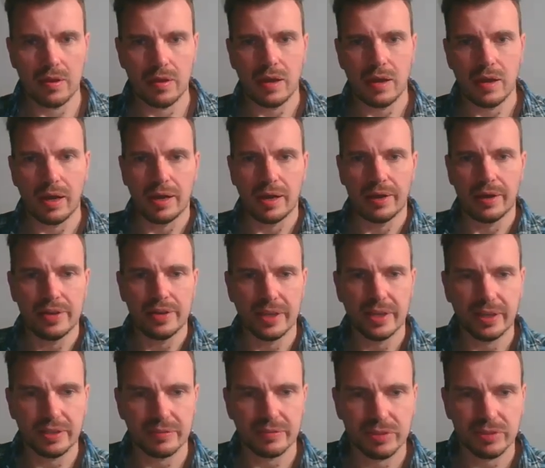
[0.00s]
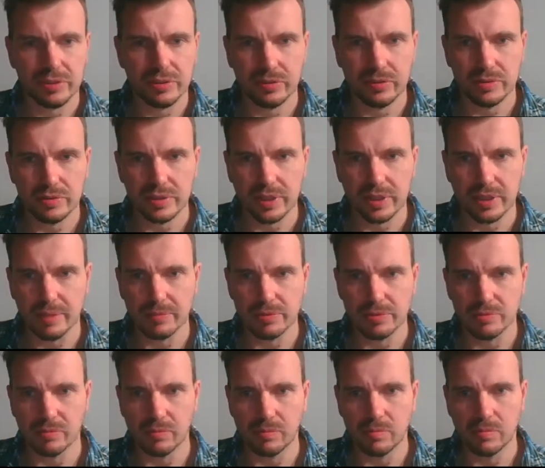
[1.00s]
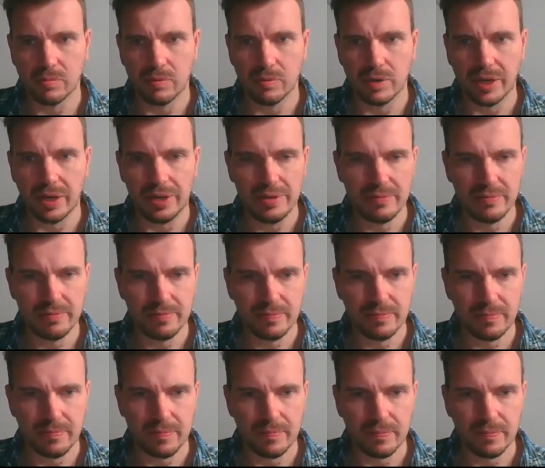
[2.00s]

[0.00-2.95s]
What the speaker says: Negative 2 times 1